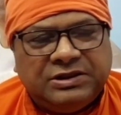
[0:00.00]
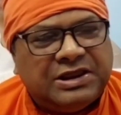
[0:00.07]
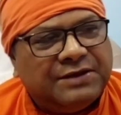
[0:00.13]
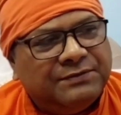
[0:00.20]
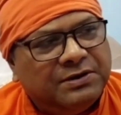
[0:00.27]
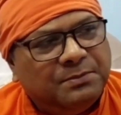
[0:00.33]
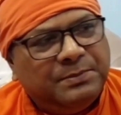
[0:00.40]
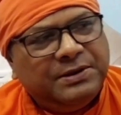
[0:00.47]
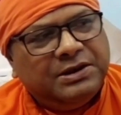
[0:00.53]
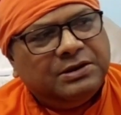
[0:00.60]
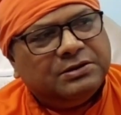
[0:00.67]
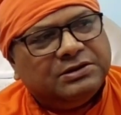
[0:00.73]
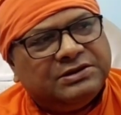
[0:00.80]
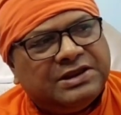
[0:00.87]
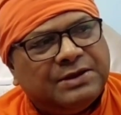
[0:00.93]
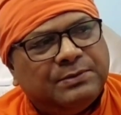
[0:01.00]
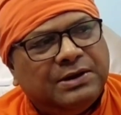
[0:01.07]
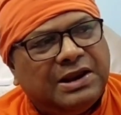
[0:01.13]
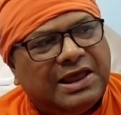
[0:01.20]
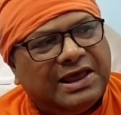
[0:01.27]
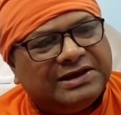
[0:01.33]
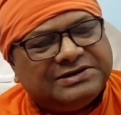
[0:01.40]
They
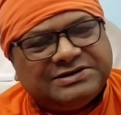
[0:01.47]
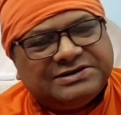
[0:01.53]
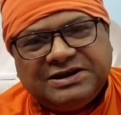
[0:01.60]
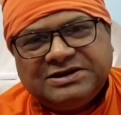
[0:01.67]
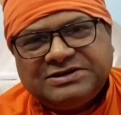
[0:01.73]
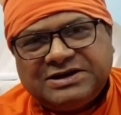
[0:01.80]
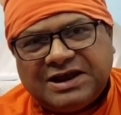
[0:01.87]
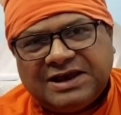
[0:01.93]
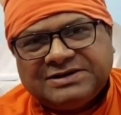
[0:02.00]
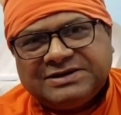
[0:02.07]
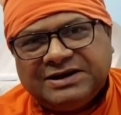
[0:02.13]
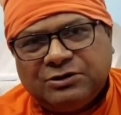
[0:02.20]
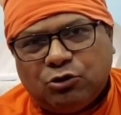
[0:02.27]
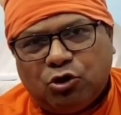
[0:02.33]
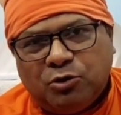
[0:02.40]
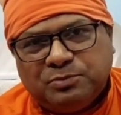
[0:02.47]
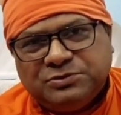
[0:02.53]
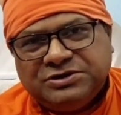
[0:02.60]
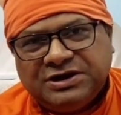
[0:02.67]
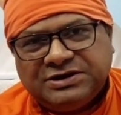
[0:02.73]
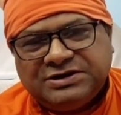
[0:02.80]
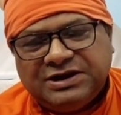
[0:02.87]
will exist as an
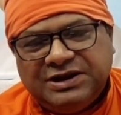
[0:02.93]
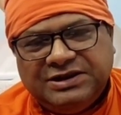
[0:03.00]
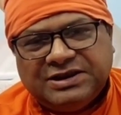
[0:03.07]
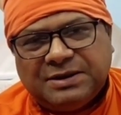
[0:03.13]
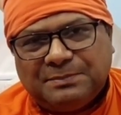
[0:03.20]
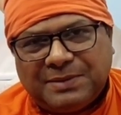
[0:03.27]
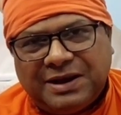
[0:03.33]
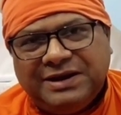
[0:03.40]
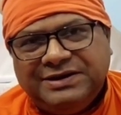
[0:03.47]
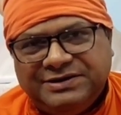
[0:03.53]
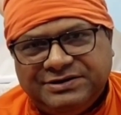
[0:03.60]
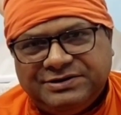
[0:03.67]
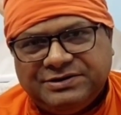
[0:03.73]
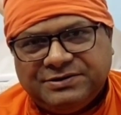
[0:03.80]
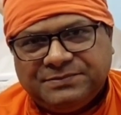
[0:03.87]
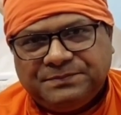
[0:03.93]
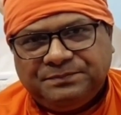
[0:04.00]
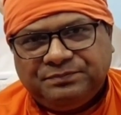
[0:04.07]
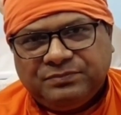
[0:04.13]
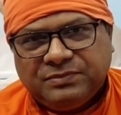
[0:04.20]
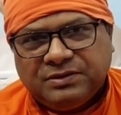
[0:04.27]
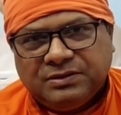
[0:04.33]
object in the mind.
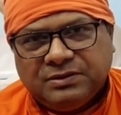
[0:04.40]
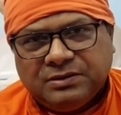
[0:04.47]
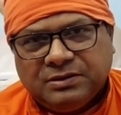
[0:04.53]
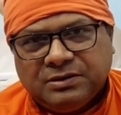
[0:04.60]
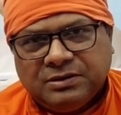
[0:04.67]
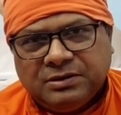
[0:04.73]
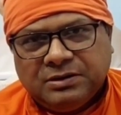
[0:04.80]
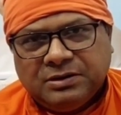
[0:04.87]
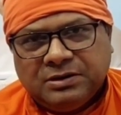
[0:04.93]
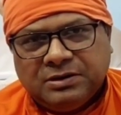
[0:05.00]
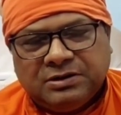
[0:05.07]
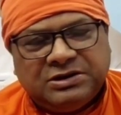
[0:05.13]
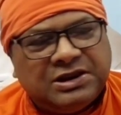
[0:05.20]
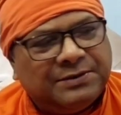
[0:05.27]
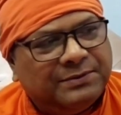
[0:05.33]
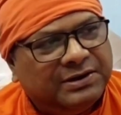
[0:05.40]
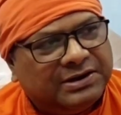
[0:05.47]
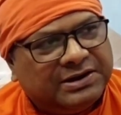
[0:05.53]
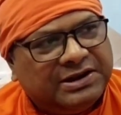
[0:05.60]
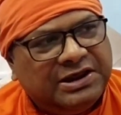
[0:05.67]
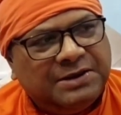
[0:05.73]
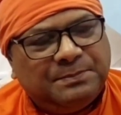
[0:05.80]
They
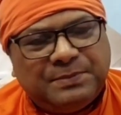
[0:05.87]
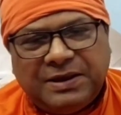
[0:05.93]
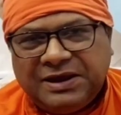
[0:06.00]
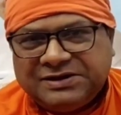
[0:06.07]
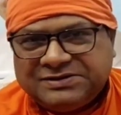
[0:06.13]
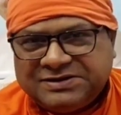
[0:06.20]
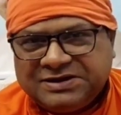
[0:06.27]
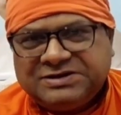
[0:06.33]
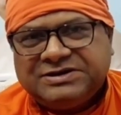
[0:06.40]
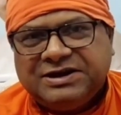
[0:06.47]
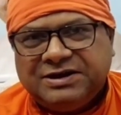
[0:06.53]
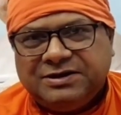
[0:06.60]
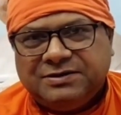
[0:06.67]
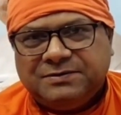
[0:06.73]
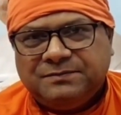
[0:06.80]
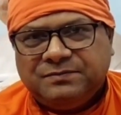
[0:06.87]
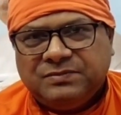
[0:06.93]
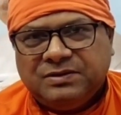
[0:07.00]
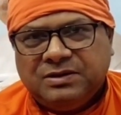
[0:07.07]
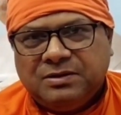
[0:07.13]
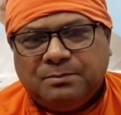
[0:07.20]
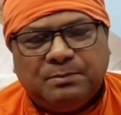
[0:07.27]
will keep existing,
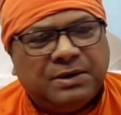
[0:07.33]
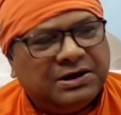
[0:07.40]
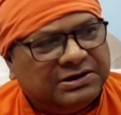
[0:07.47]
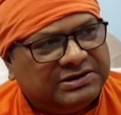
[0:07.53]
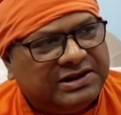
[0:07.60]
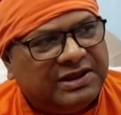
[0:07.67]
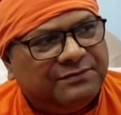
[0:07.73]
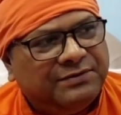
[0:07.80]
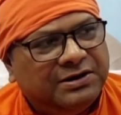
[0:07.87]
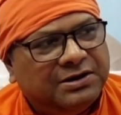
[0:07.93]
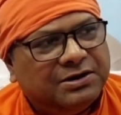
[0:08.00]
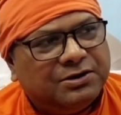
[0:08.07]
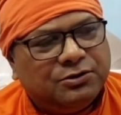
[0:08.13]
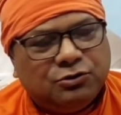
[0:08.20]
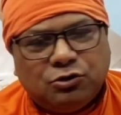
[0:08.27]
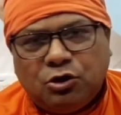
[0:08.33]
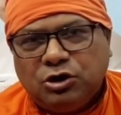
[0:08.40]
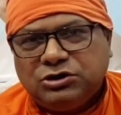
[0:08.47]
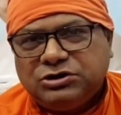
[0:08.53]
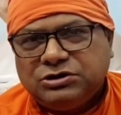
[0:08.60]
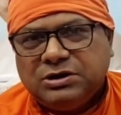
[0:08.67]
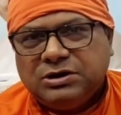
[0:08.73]
but they will
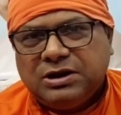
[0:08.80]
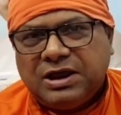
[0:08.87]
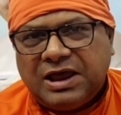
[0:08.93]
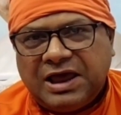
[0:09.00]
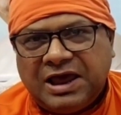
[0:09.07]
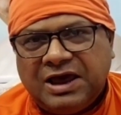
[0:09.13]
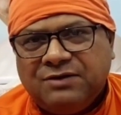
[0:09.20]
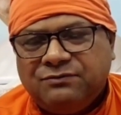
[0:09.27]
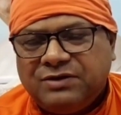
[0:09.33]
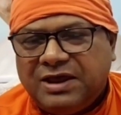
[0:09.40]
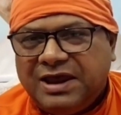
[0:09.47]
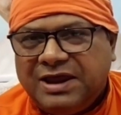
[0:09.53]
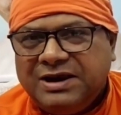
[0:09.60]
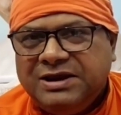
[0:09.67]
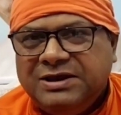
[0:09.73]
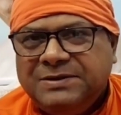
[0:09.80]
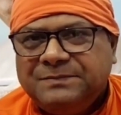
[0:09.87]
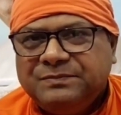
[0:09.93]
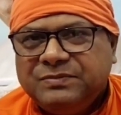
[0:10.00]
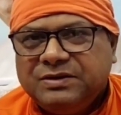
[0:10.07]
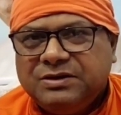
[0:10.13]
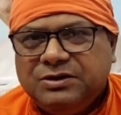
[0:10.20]
not have
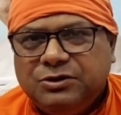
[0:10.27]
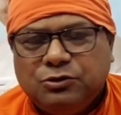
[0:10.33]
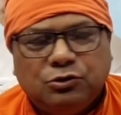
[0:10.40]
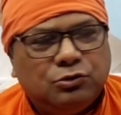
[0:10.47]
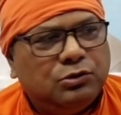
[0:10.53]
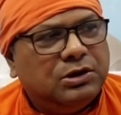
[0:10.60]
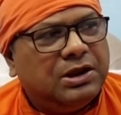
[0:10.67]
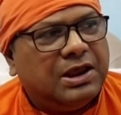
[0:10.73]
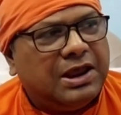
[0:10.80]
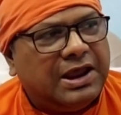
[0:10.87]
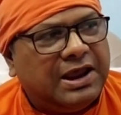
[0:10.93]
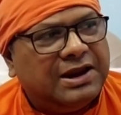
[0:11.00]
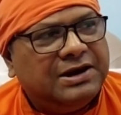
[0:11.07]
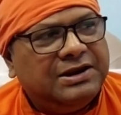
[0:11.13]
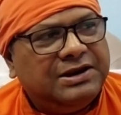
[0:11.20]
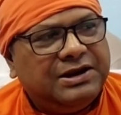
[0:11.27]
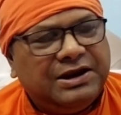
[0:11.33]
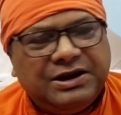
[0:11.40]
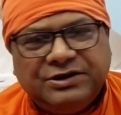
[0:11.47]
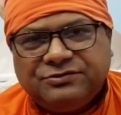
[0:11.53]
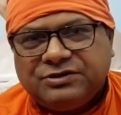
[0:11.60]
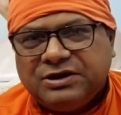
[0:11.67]
any, any
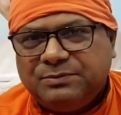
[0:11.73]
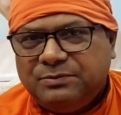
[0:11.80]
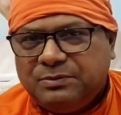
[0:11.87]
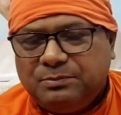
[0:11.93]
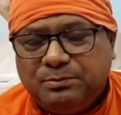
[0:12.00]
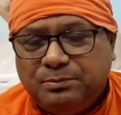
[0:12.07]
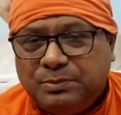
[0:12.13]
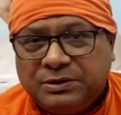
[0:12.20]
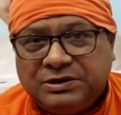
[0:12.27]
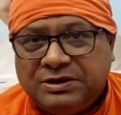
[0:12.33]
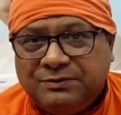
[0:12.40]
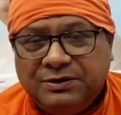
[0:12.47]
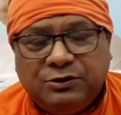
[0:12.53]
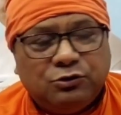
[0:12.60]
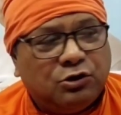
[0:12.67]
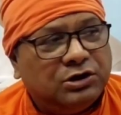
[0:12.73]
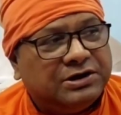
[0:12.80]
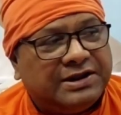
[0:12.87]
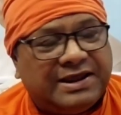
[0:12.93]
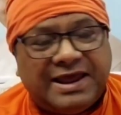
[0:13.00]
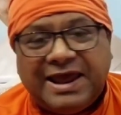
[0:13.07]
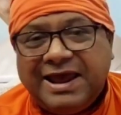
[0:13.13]
interest, but they will
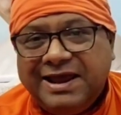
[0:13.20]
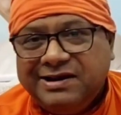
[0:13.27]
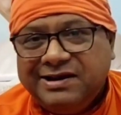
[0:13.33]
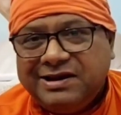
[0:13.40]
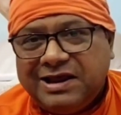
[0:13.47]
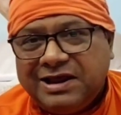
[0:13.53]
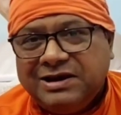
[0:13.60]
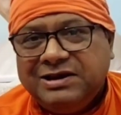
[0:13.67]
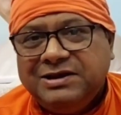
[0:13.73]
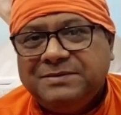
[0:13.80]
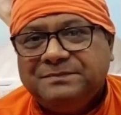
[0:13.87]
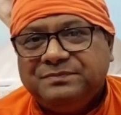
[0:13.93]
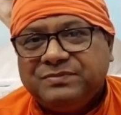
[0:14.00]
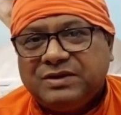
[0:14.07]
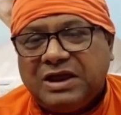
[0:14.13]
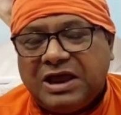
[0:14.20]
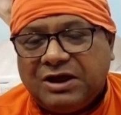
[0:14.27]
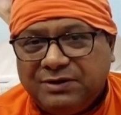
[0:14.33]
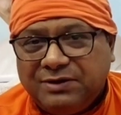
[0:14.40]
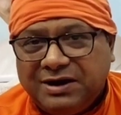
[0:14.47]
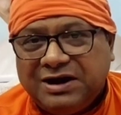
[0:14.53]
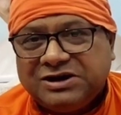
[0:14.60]
not gain any
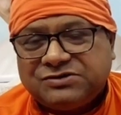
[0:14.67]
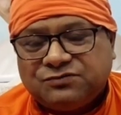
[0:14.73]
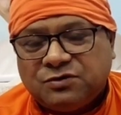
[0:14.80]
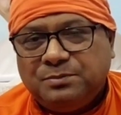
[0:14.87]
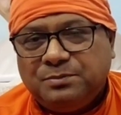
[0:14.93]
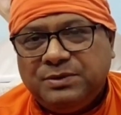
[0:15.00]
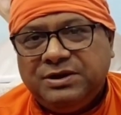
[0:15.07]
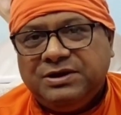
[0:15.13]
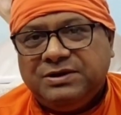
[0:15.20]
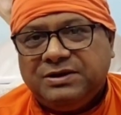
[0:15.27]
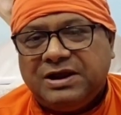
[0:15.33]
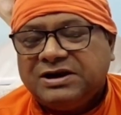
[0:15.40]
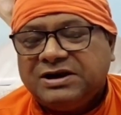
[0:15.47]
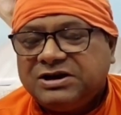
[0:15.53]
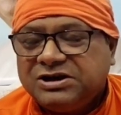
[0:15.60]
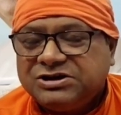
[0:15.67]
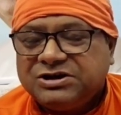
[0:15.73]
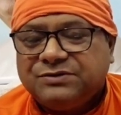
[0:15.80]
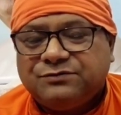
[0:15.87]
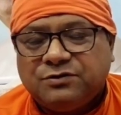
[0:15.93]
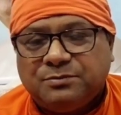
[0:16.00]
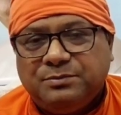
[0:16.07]
awareness from me,
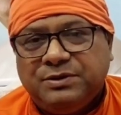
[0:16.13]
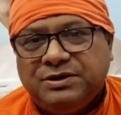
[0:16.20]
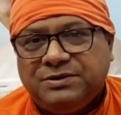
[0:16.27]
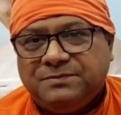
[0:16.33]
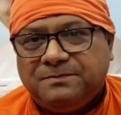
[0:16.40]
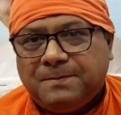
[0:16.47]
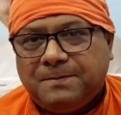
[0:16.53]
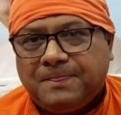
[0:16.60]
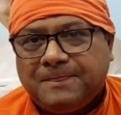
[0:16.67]
attention from me,